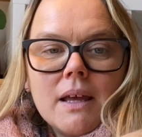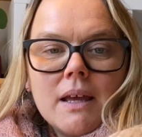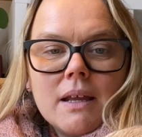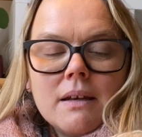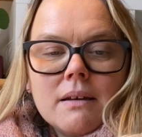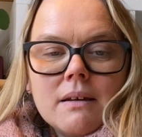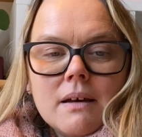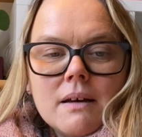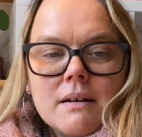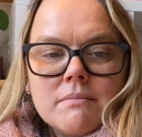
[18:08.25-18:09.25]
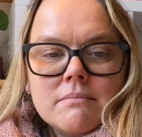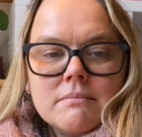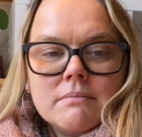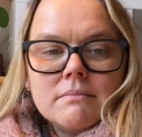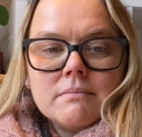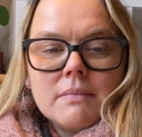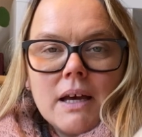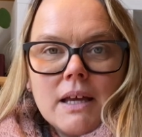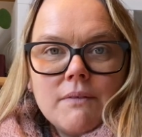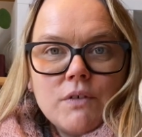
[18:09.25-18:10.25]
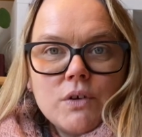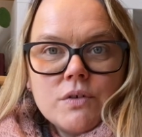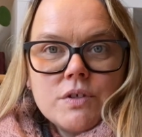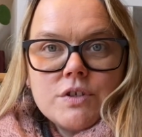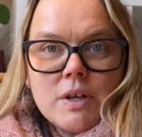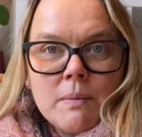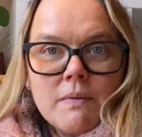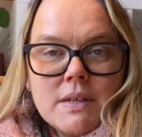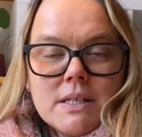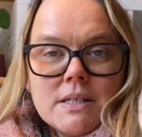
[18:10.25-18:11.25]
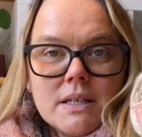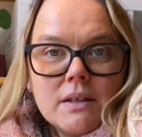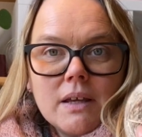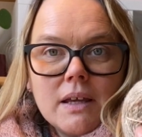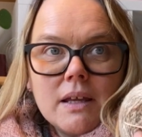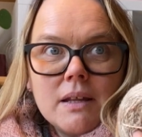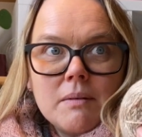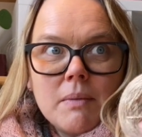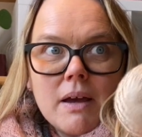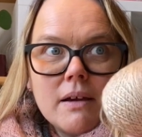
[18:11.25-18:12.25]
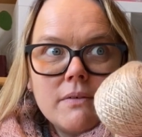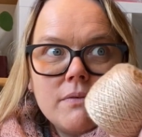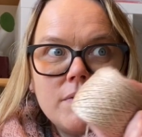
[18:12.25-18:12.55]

And I have used some of this silk in my